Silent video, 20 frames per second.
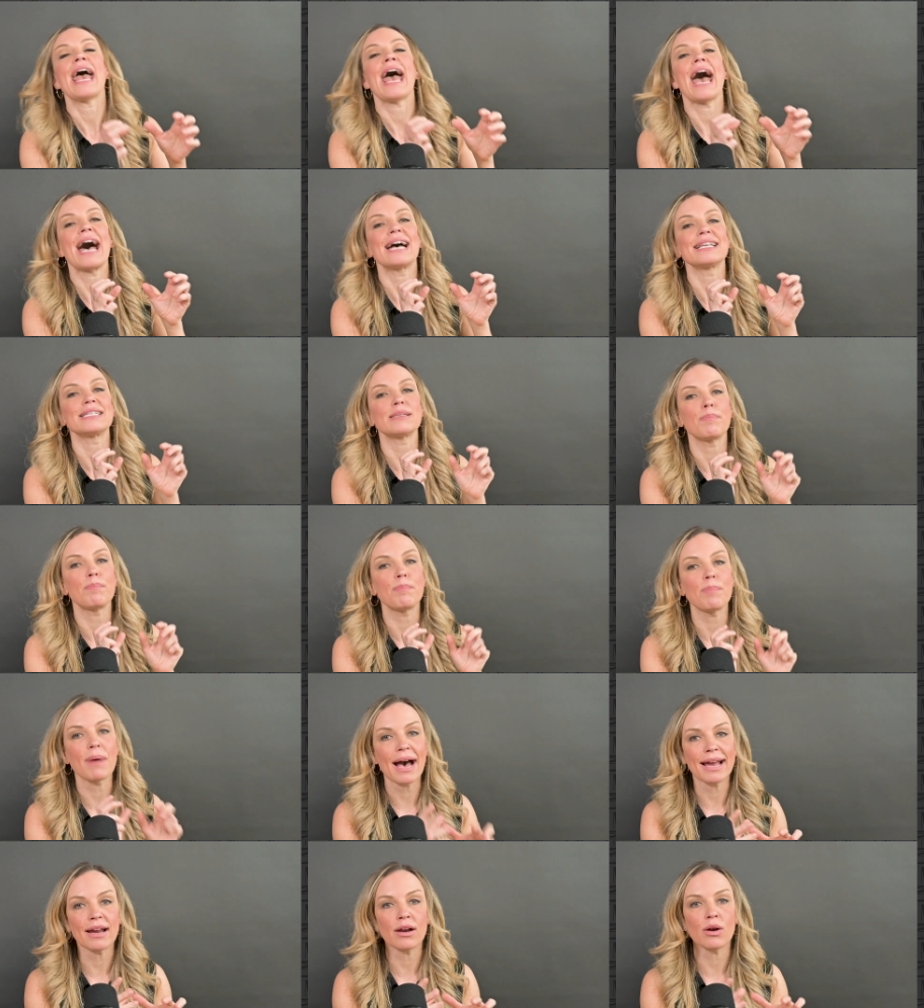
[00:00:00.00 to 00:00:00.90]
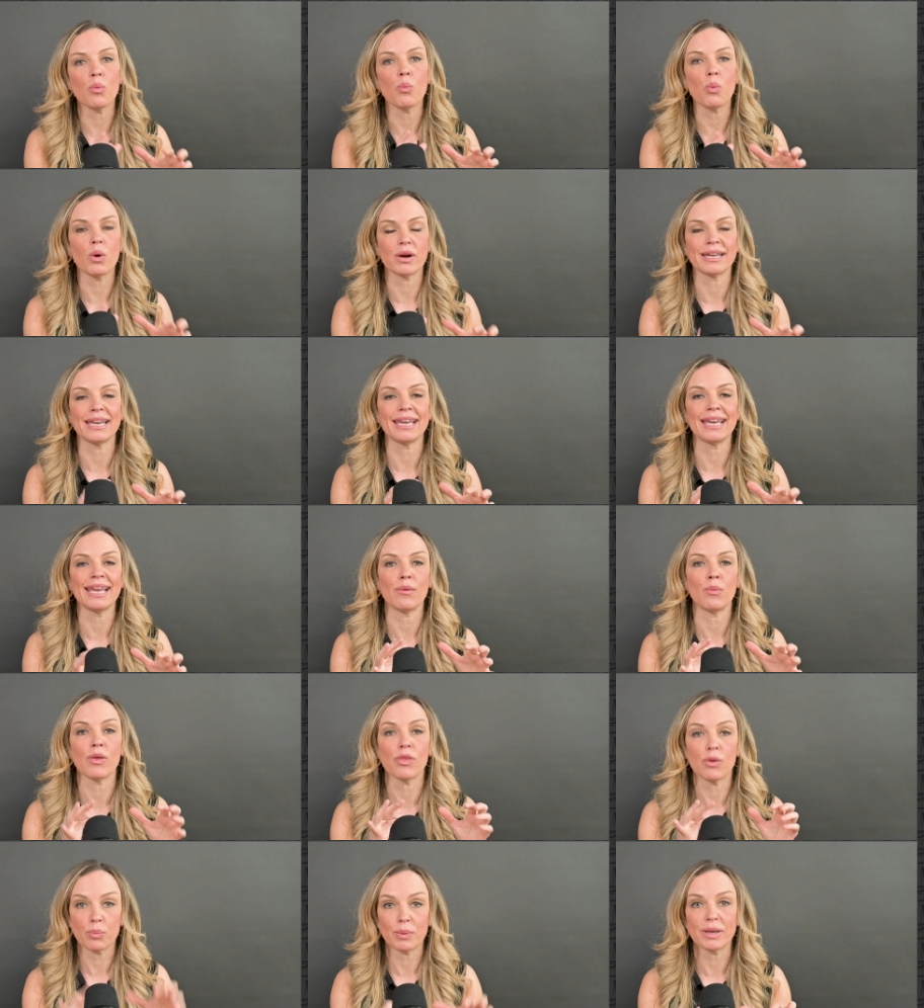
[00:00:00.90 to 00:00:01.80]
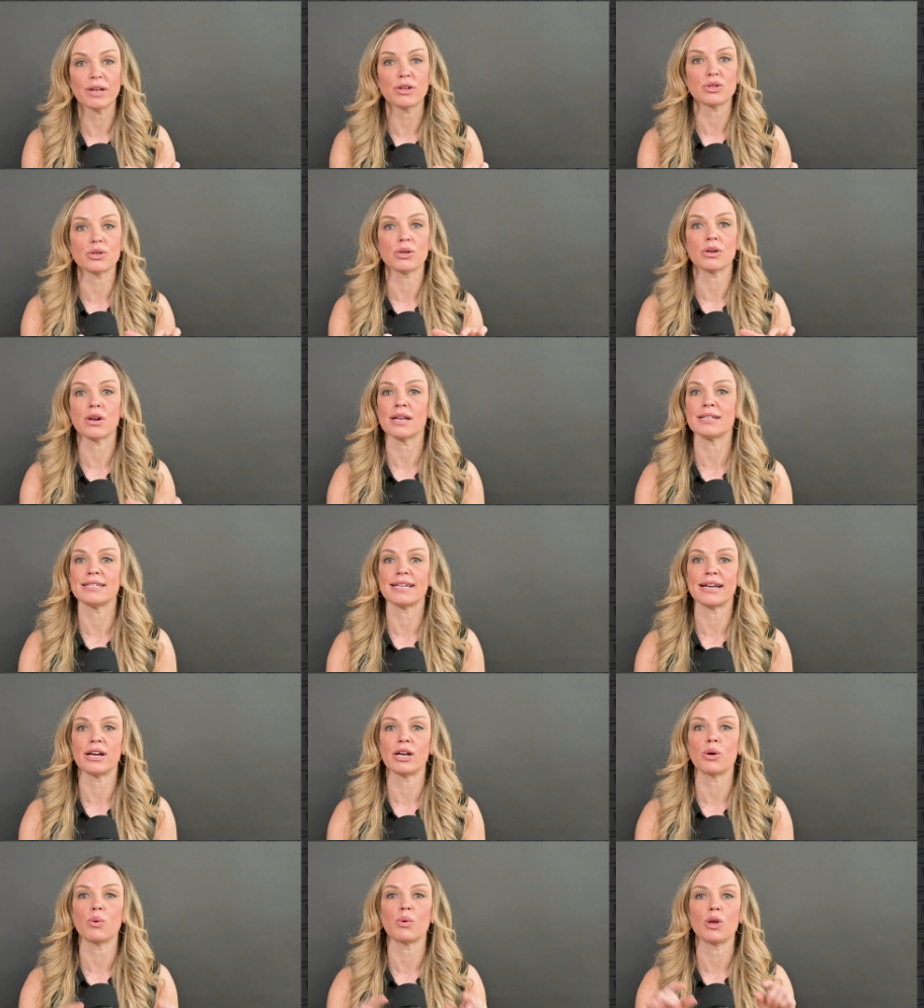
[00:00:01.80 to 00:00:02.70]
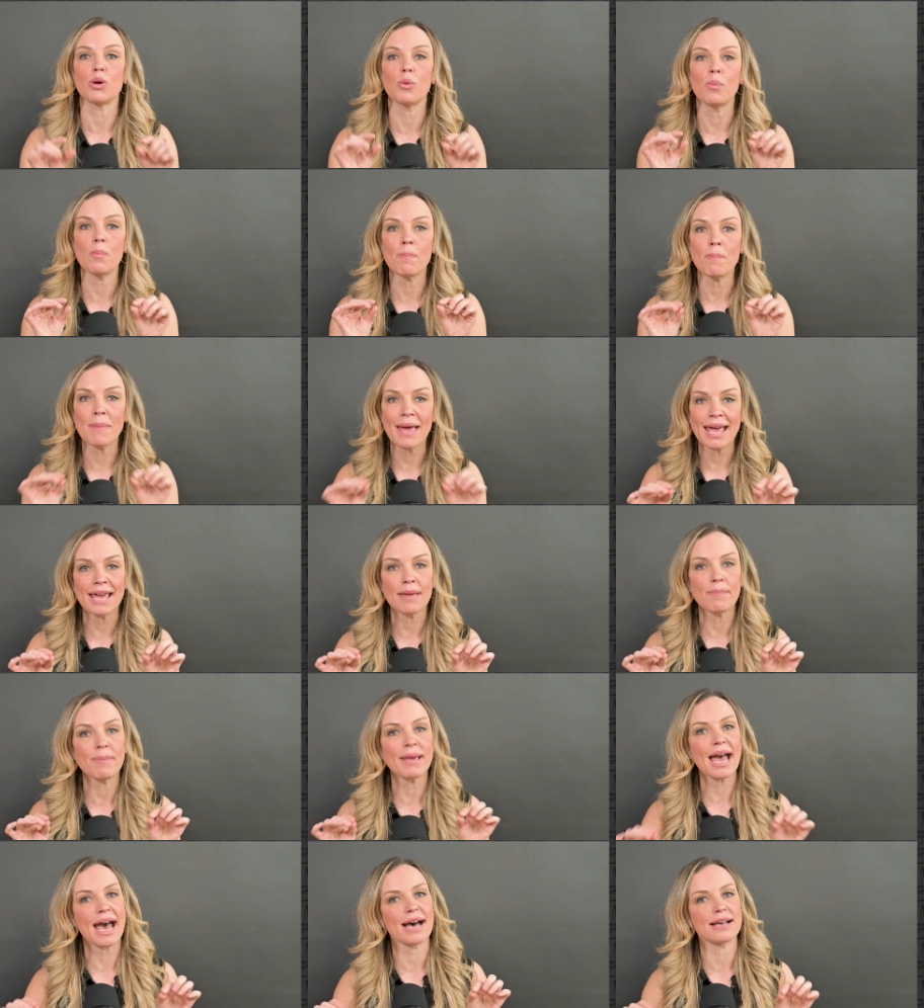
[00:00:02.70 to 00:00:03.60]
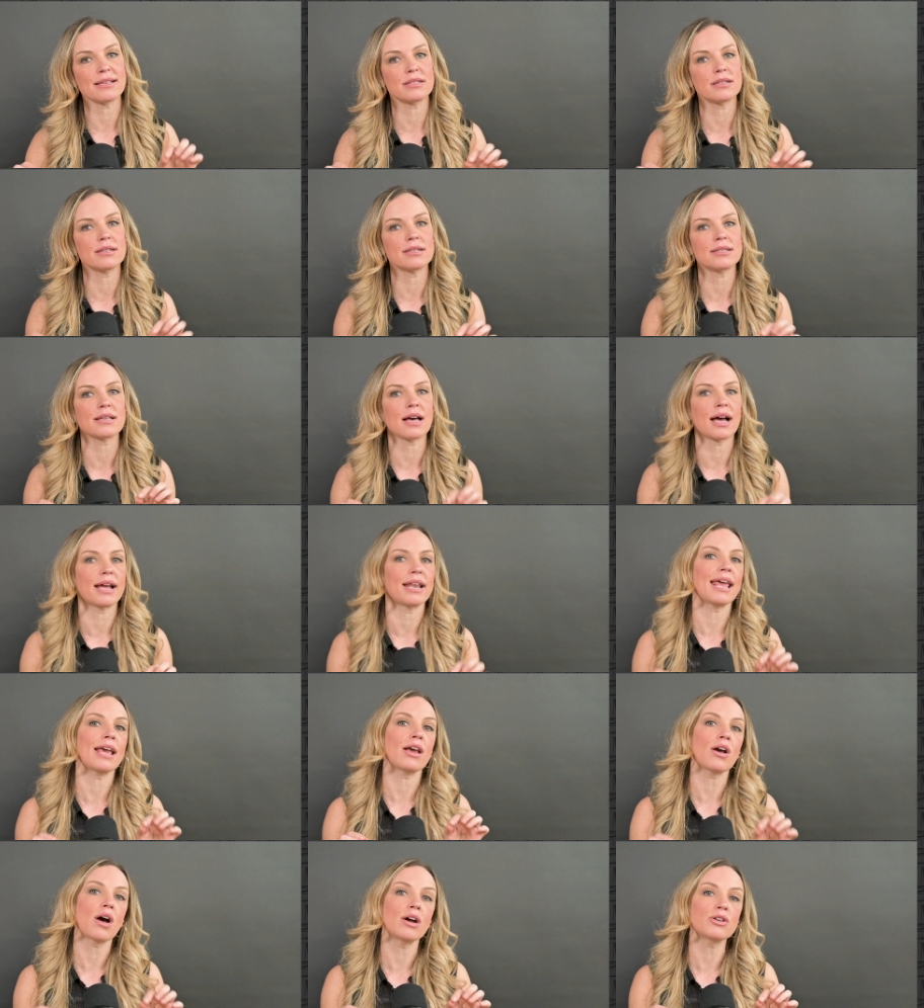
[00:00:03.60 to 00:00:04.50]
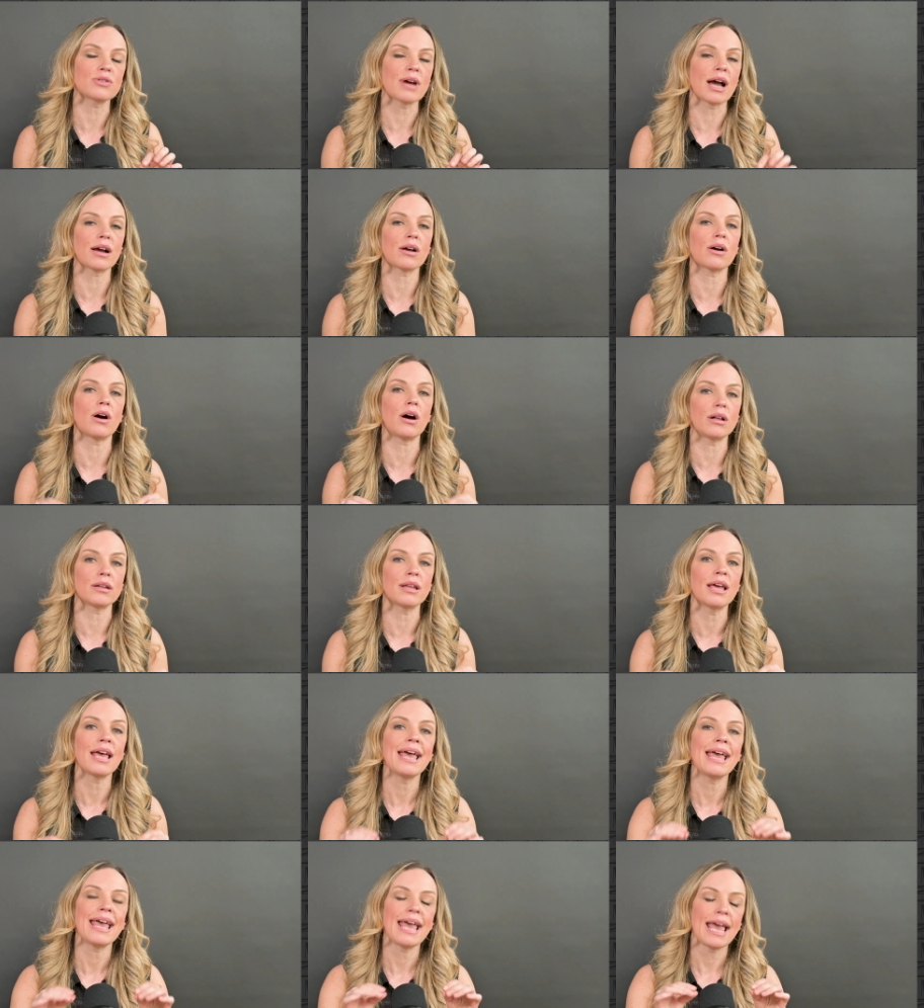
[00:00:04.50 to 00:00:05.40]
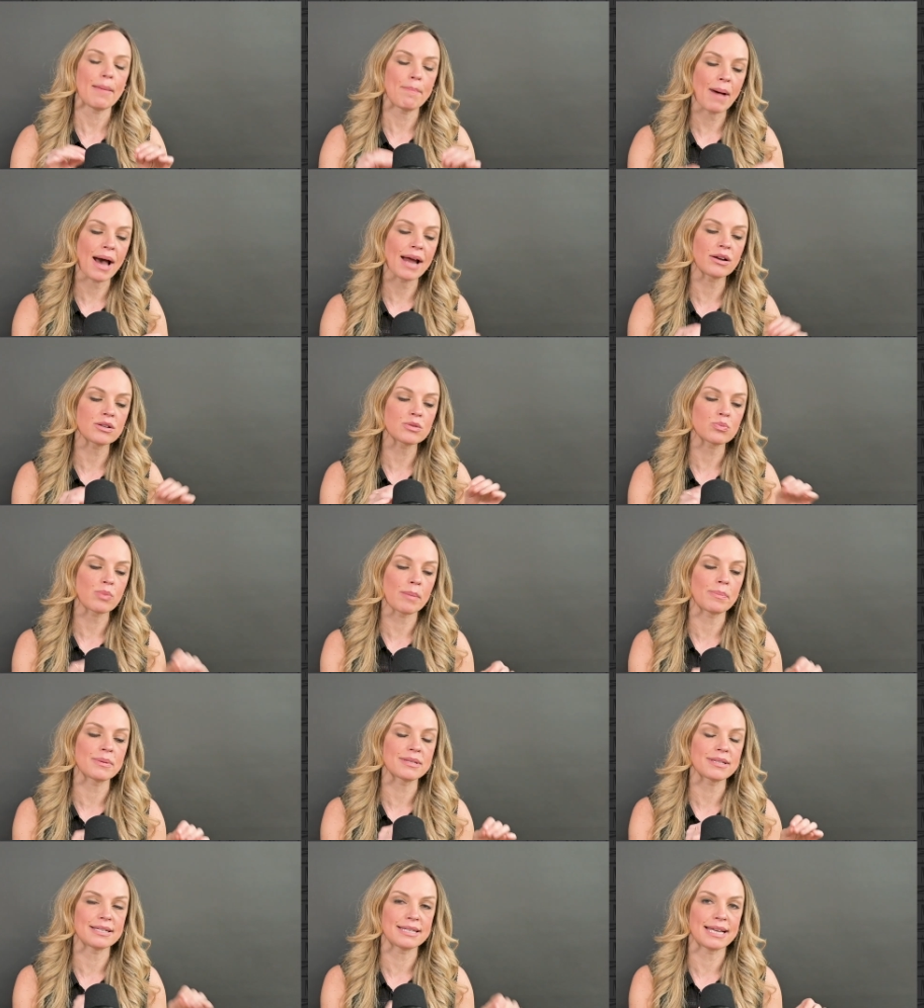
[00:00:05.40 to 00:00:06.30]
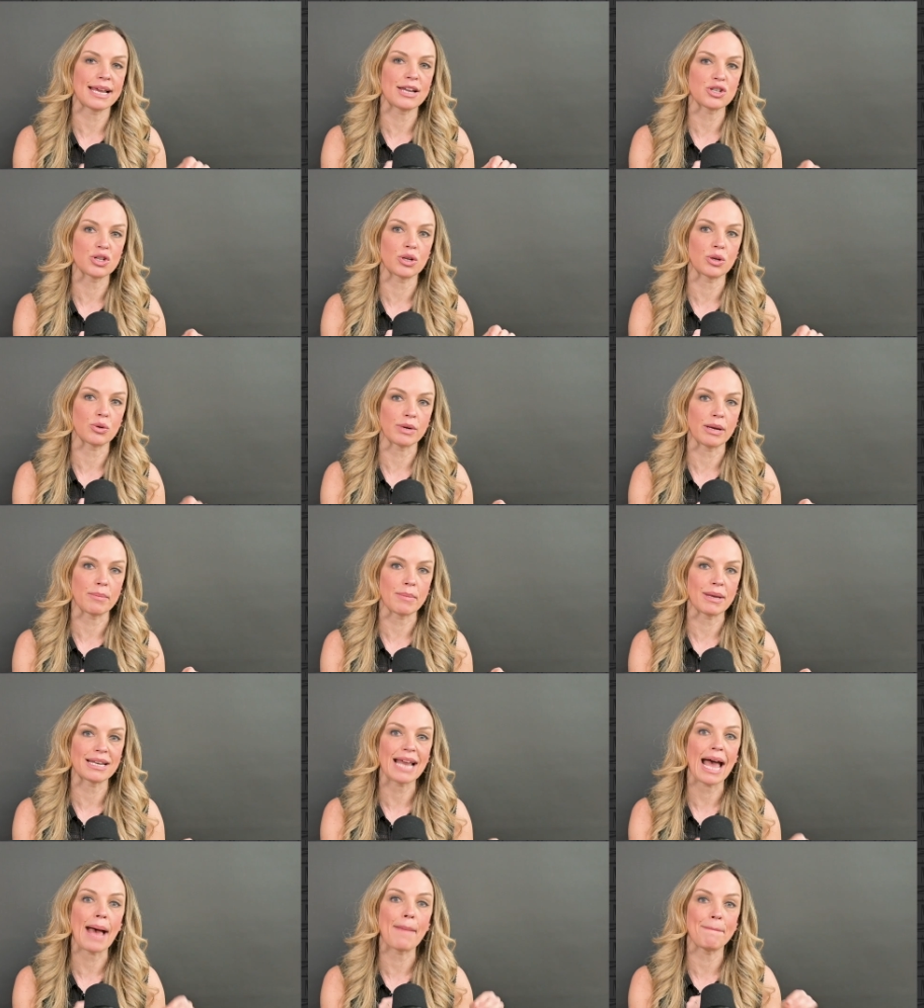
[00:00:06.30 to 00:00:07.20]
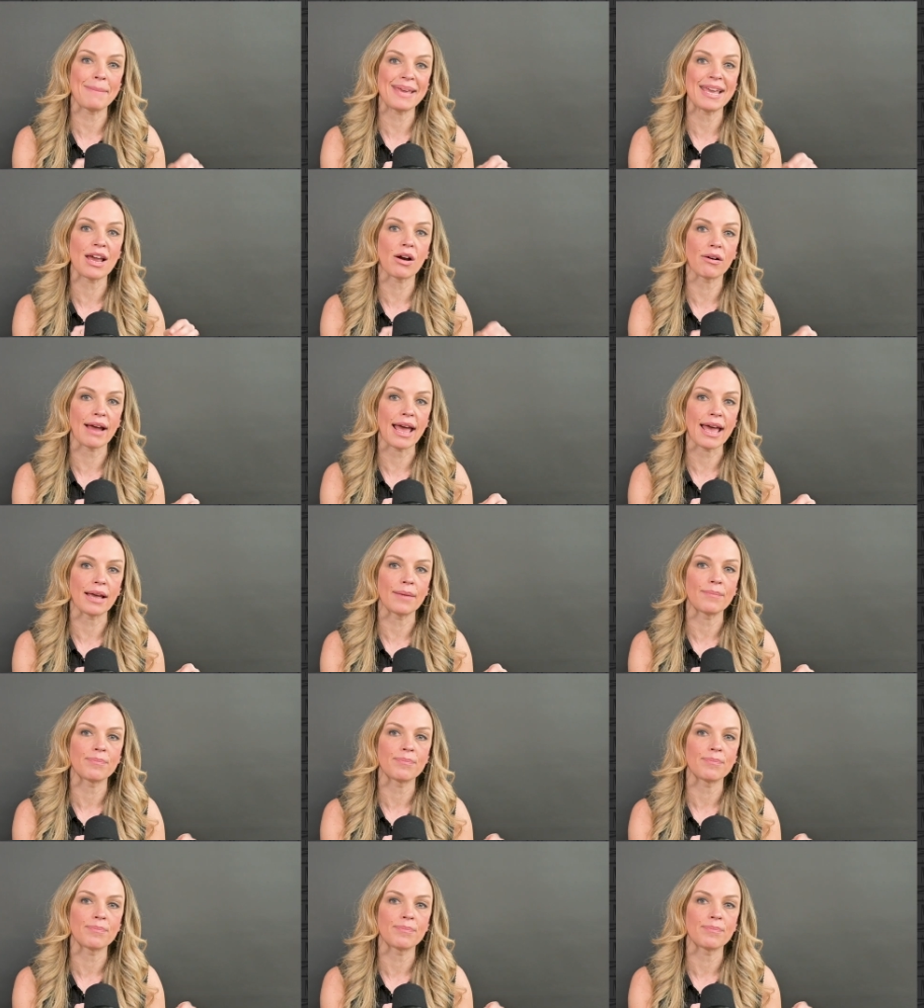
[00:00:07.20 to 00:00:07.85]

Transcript: As a buyer working with a realtor in Ontario, you may be asked to sign a contract called a buyer's representation agreement, a BRA.